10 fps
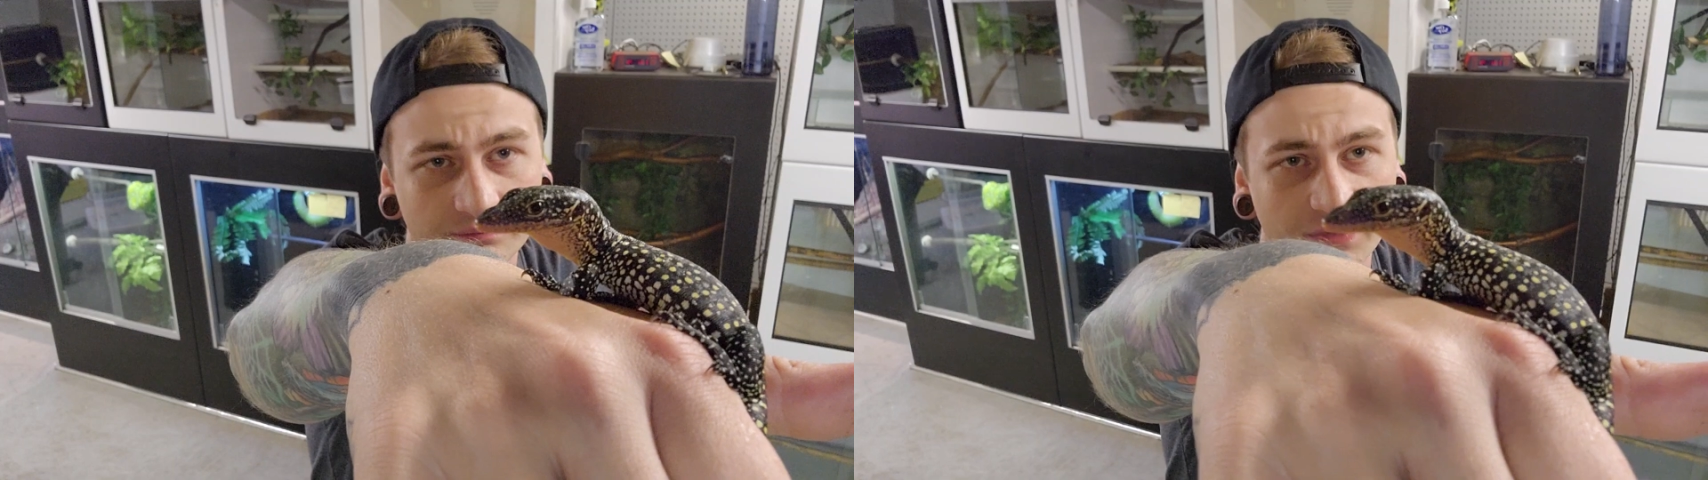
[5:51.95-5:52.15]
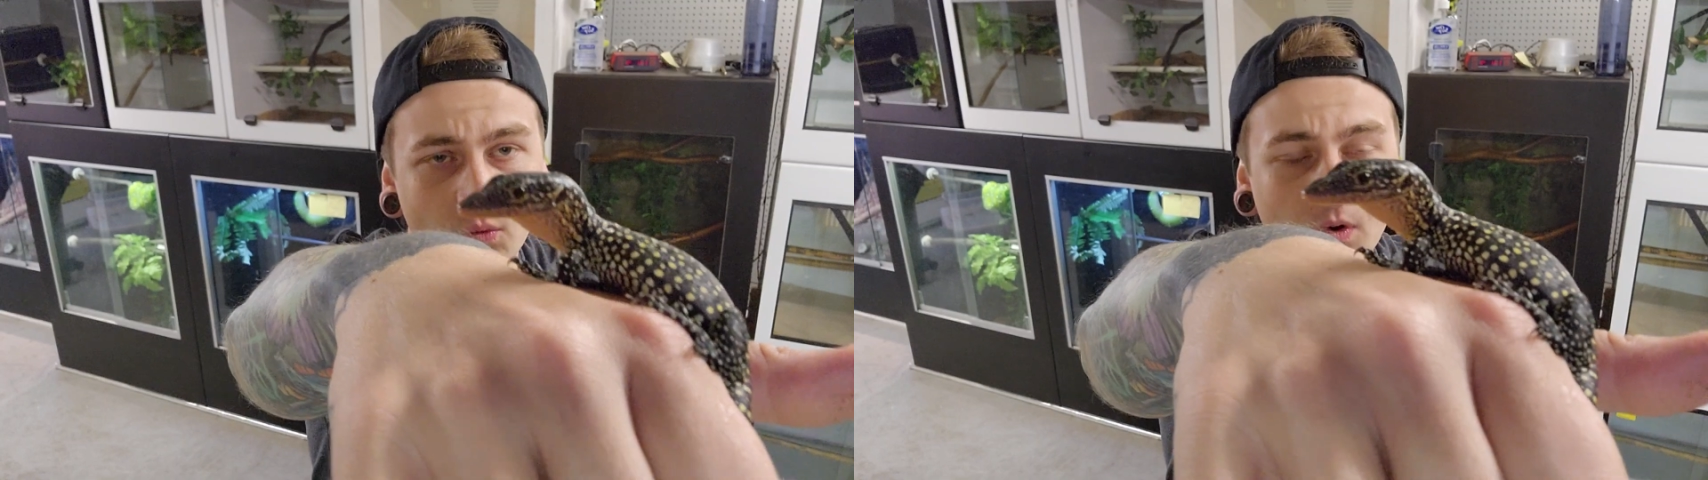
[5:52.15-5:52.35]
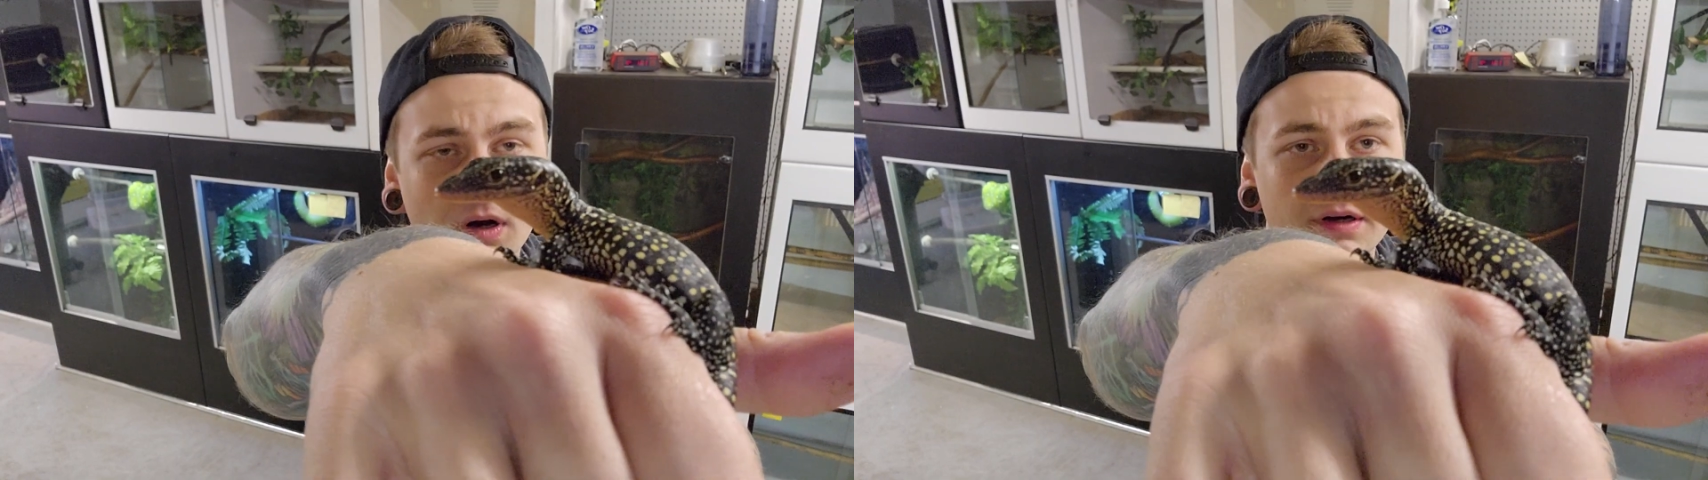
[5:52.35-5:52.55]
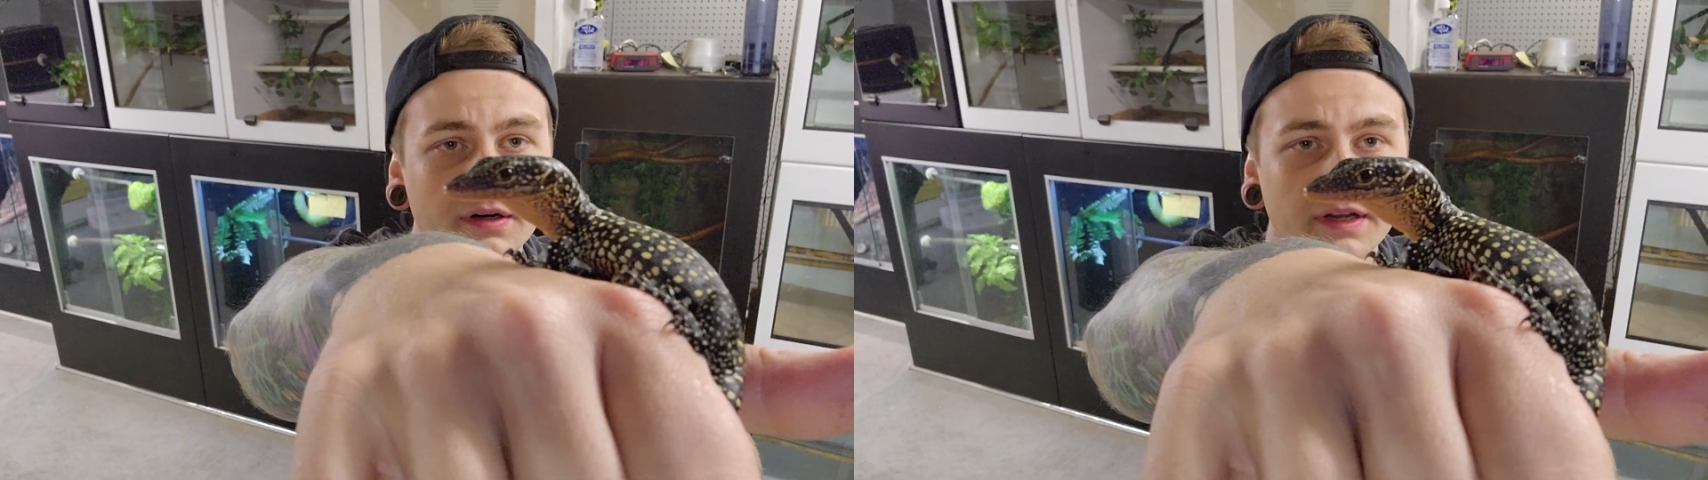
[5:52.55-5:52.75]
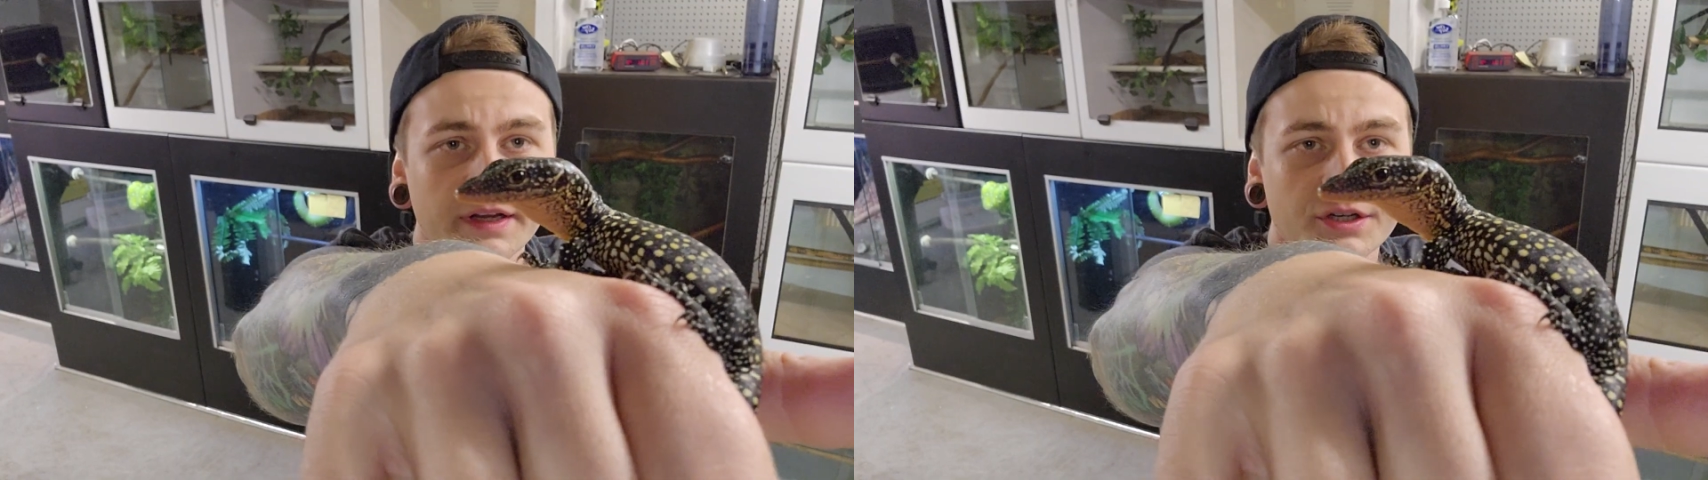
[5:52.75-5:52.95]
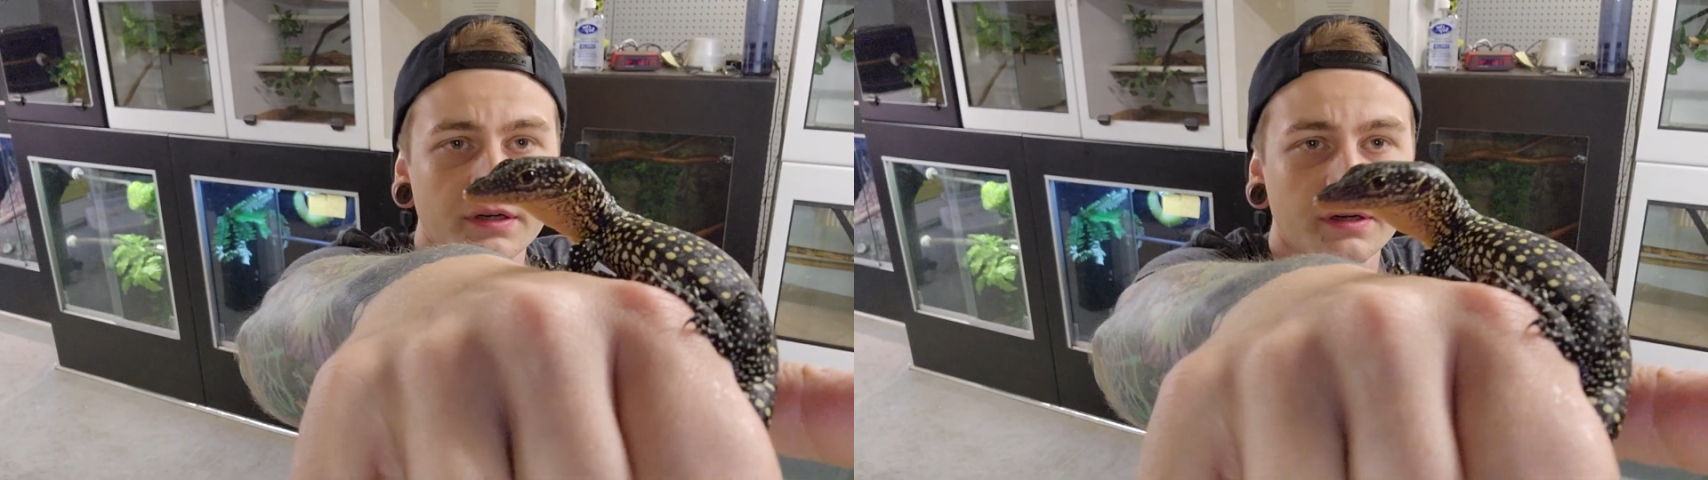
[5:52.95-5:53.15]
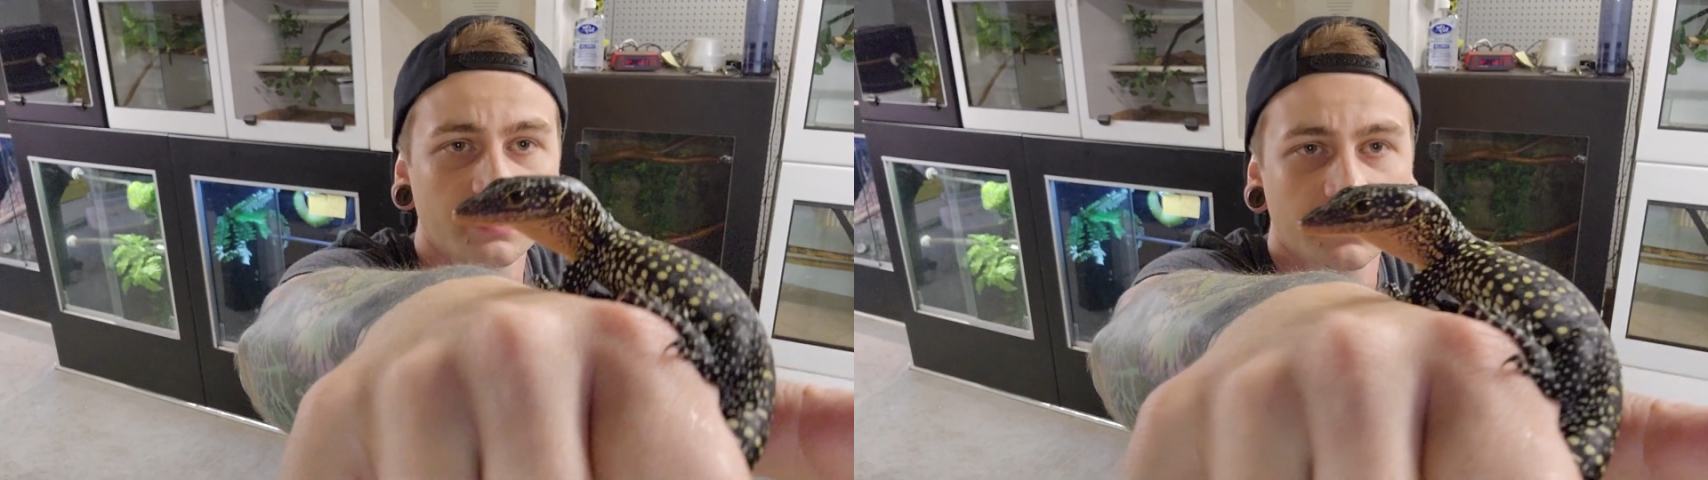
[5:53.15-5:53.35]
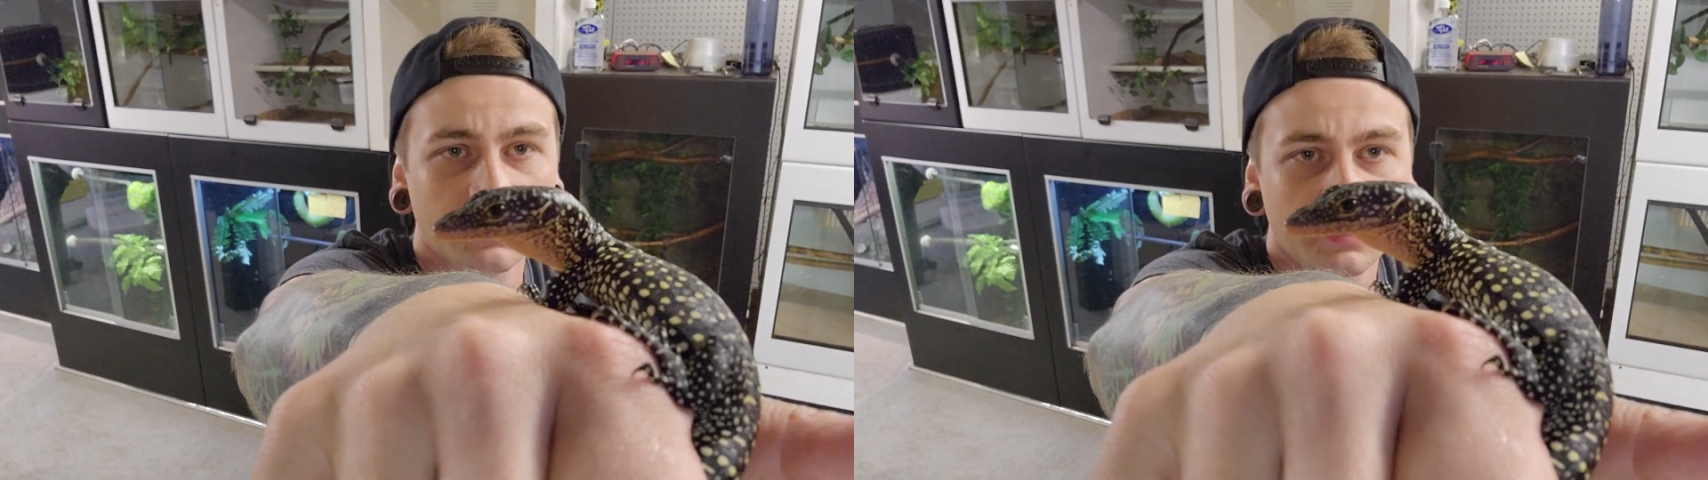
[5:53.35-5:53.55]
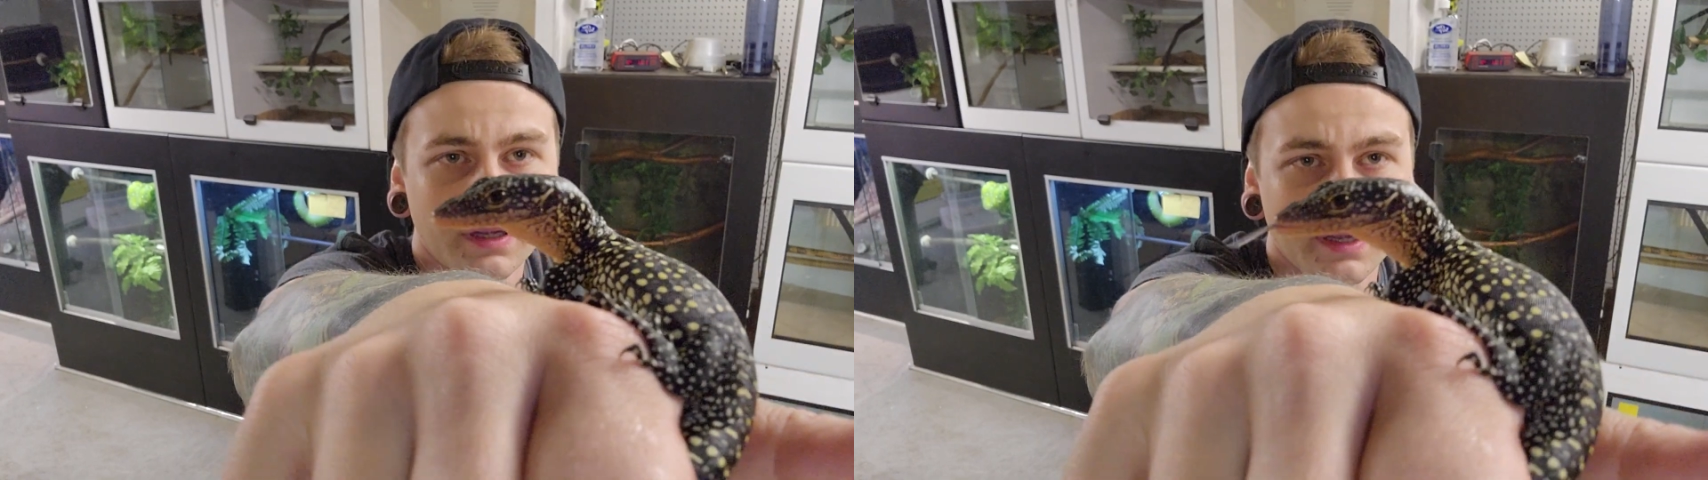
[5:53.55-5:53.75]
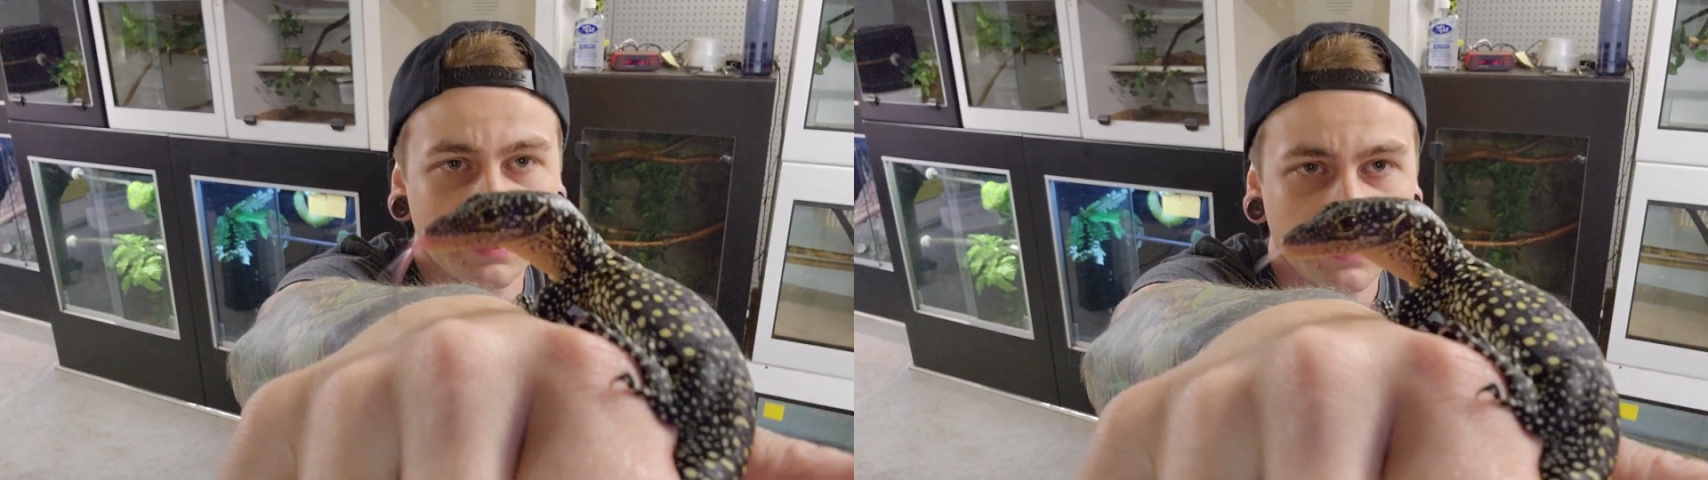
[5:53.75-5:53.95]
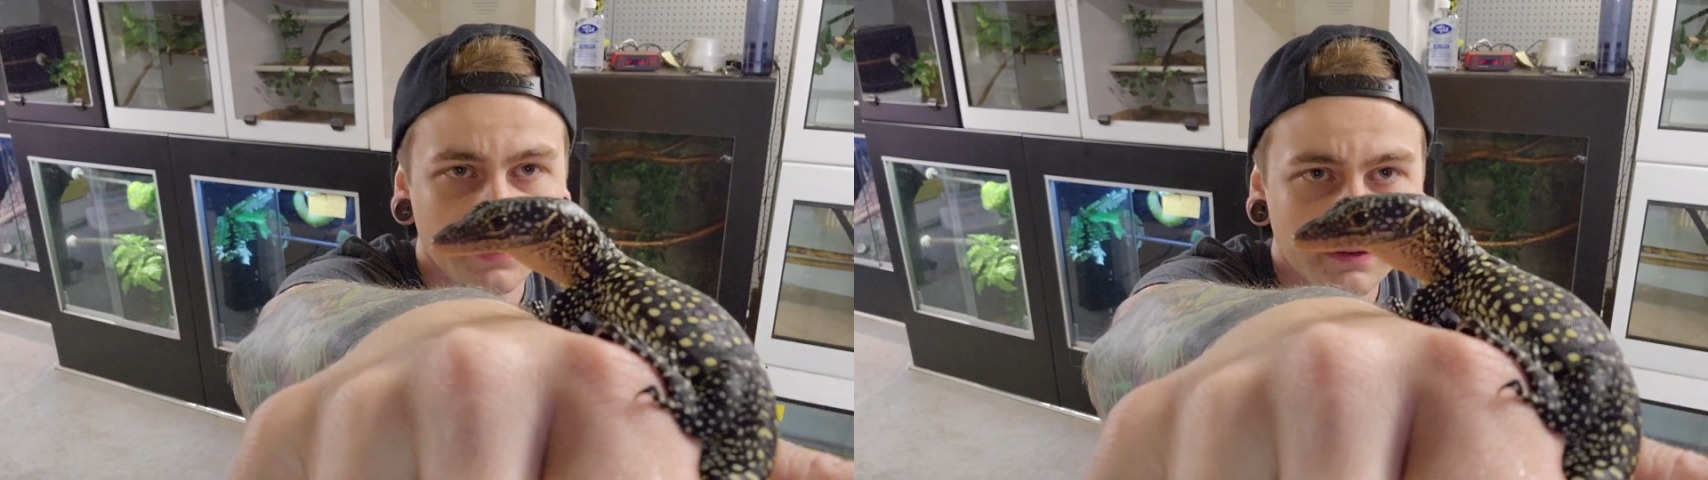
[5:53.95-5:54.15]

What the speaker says: big water dish. And they're